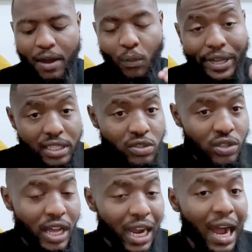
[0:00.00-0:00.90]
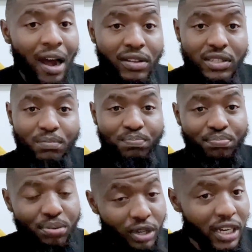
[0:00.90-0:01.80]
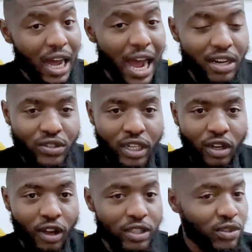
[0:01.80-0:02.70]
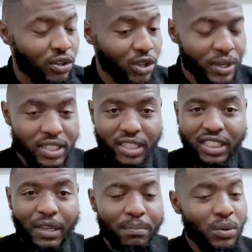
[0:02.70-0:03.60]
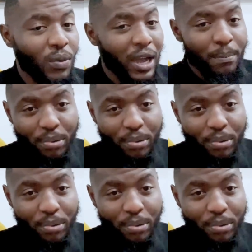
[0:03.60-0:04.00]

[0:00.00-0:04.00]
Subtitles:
Went into the account, put in 100 lots on USD JPY,